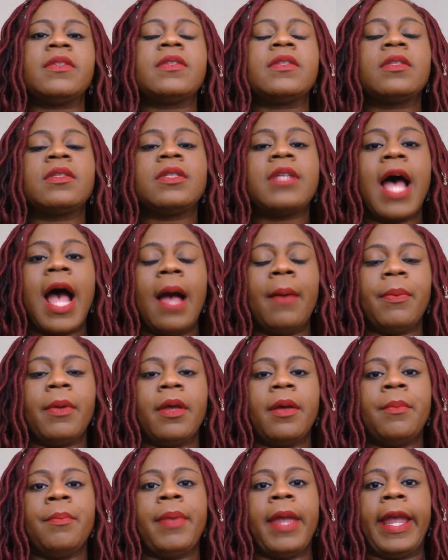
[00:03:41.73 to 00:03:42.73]
Stop
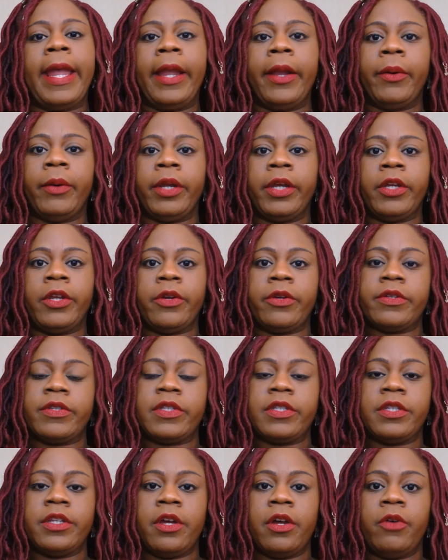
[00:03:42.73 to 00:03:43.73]
comparing
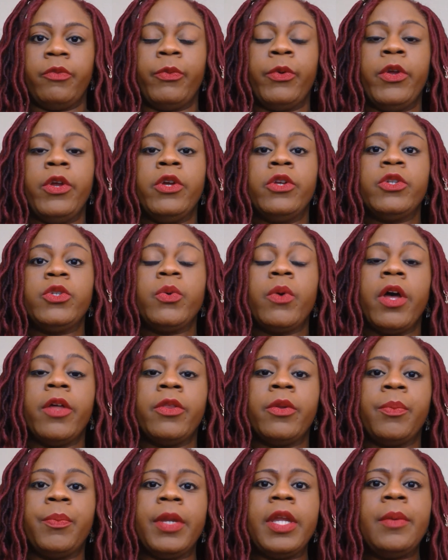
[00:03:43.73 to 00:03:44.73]
yourself to
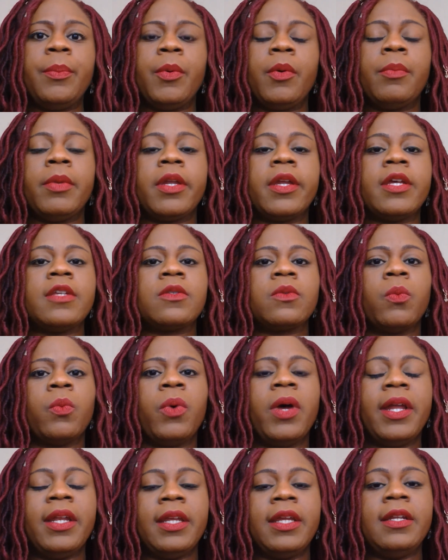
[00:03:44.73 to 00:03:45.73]
other people, because
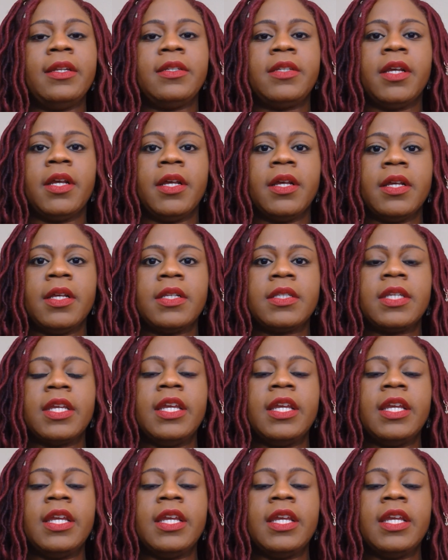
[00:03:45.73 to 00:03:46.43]
what it does,